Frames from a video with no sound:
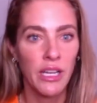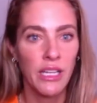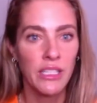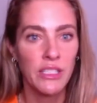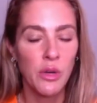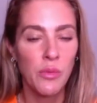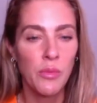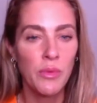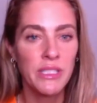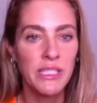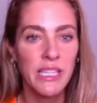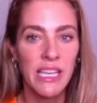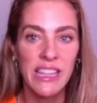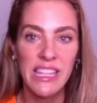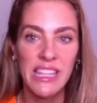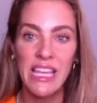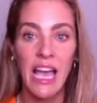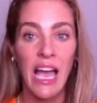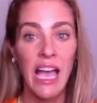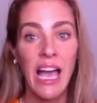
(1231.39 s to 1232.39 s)
It's almost like
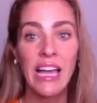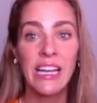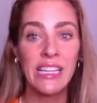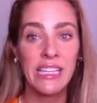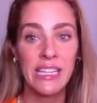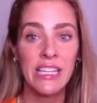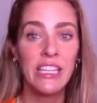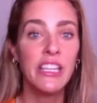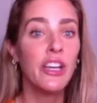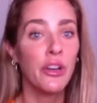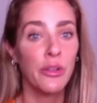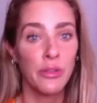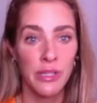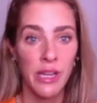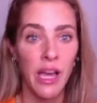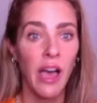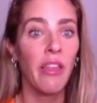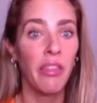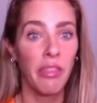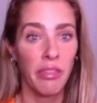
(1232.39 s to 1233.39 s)
I had an ego
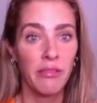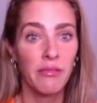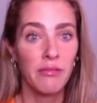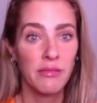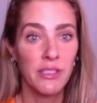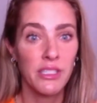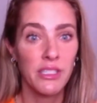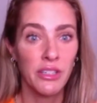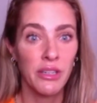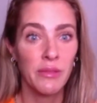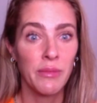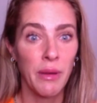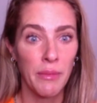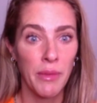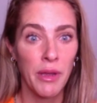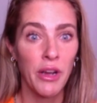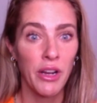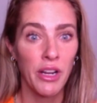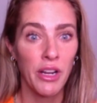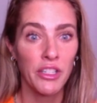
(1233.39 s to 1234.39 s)
death during my
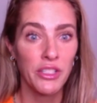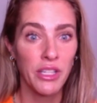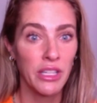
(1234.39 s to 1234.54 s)
marriage.